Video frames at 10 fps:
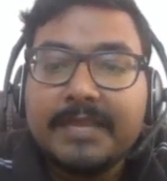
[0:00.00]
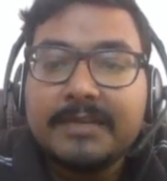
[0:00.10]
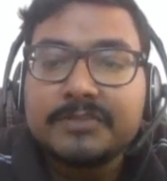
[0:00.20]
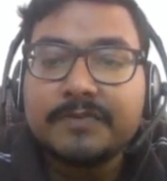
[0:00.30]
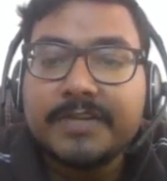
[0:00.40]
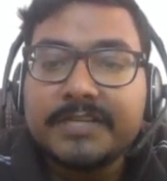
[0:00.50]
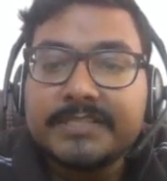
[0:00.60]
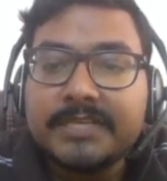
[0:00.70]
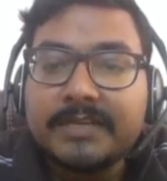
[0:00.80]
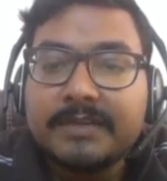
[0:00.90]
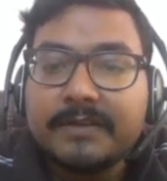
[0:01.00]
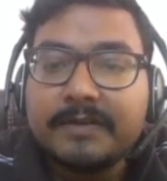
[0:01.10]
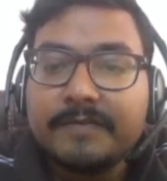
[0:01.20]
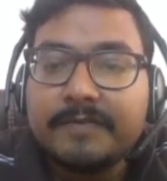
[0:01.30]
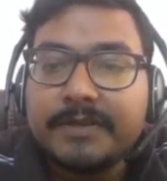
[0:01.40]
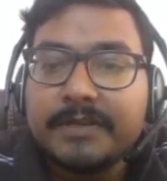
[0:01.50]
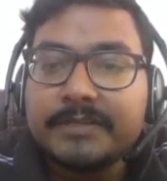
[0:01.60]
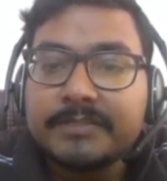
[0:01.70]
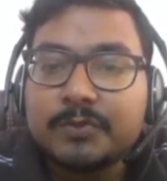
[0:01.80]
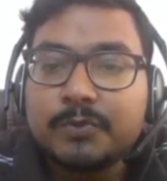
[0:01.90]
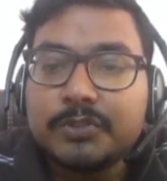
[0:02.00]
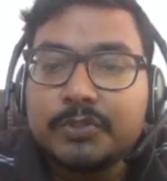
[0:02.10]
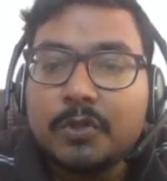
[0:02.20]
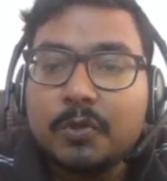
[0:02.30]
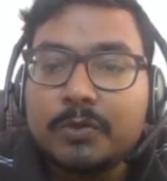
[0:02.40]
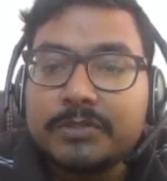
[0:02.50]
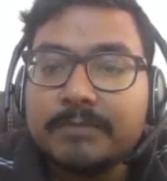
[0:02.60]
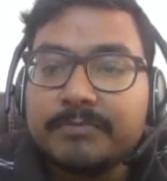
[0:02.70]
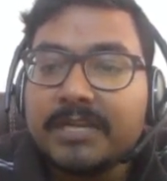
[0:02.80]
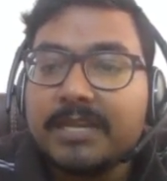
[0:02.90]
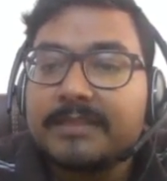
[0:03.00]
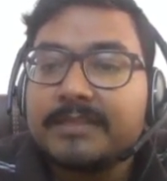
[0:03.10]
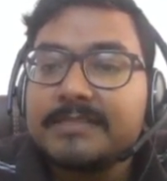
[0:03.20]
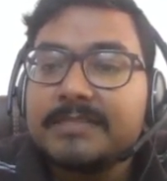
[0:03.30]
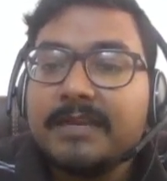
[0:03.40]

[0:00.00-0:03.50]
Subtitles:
So we are saying it is going to look something like this,